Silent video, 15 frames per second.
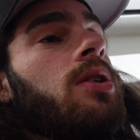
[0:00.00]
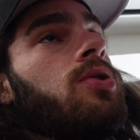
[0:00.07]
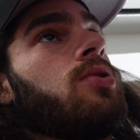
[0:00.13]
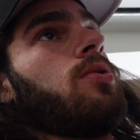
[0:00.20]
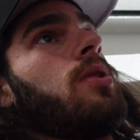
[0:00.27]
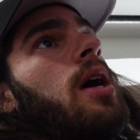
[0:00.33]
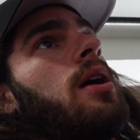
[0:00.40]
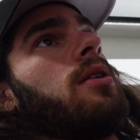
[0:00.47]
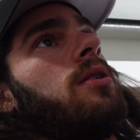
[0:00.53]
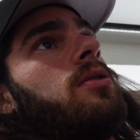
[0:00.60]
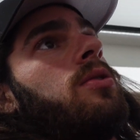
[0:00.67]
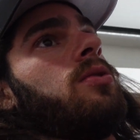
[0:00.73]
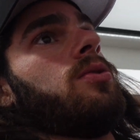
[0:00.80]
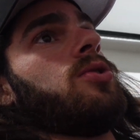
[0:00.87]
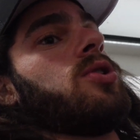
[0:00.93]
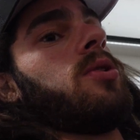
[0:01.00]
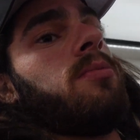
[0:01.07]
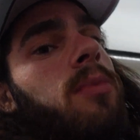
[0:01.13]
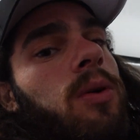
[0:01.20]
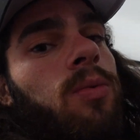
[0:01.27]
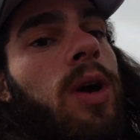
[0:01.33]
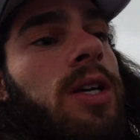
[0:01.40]
So that includes
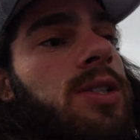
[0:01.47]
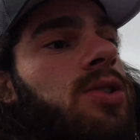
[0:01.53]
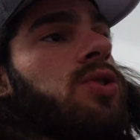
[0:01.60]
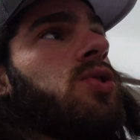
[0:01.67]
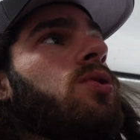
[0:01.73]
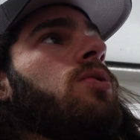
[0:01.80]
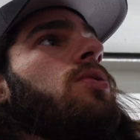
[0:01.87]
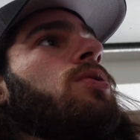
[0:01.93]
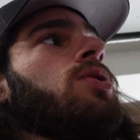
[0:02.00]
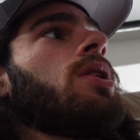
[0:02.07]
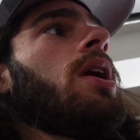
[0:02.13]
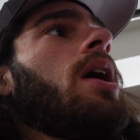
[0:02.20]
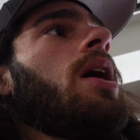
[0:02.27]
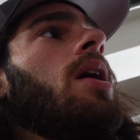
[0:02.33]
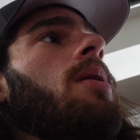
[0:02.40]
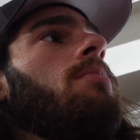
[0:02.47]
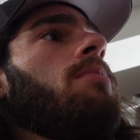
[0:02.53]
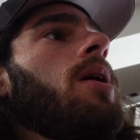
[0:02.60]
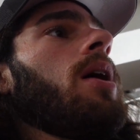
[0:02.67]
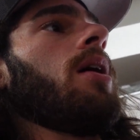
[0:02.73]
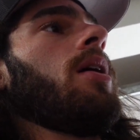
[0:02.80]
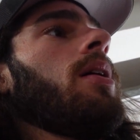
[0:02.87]
my racing shoes,
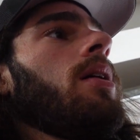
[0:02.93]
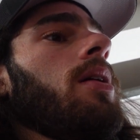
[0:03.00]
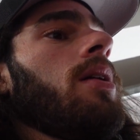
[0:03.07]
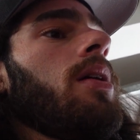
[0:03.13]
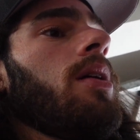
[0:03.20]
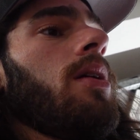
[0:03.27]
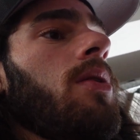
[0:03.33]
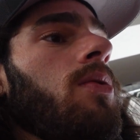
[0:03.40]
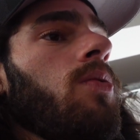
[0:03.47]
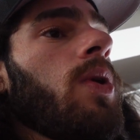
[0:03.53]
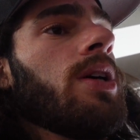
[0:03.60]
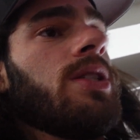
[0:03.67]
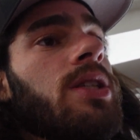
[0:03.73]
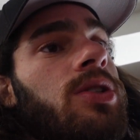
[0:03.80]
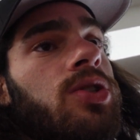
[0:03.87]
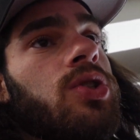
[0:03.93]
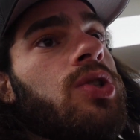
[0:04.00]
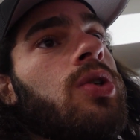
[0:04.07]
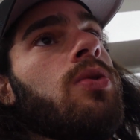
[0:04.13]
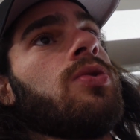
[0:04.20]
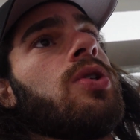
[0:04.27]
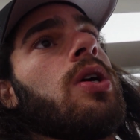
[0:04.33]
my racing
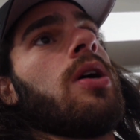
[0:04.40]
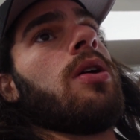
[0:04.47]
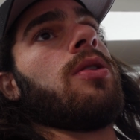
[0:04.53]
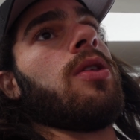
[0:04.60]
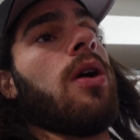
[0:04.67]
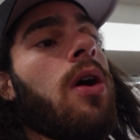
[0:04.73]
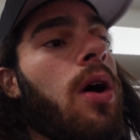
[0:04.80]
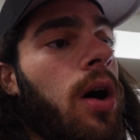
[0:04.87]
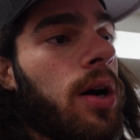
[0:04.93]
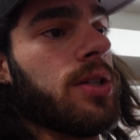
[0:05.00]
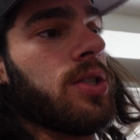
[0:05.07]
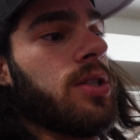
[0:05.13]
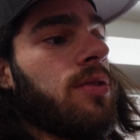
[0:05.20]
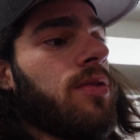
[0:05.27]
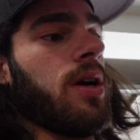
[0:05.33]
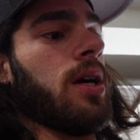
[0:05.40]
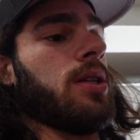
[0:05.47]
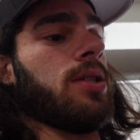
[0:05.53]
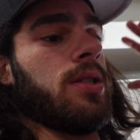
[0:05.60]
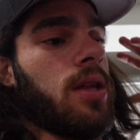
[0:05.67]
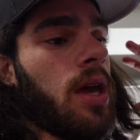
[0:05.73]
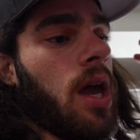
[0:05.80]
suit, the Hans
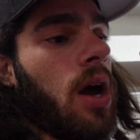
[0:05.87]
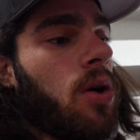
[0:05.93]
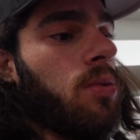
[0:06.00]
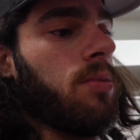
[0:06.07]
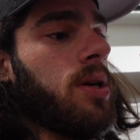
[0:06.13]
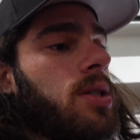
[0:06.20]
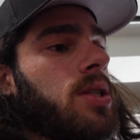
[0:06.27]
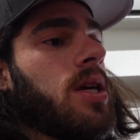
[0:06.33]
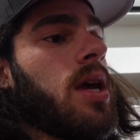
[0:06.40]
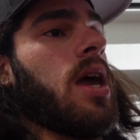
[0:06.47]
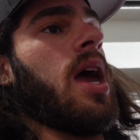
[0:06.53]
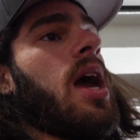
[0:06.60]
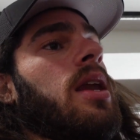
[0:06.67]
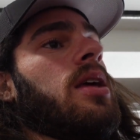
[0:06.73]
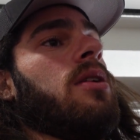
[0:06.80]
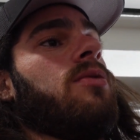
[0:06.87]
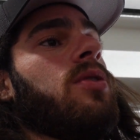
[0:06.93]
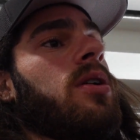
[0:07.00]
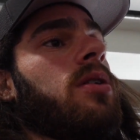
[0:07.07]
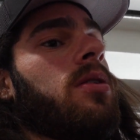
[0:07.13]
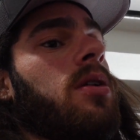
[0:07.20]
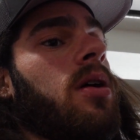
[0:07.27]
device, the helmet, and
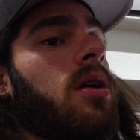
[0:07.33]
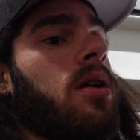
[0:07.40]
even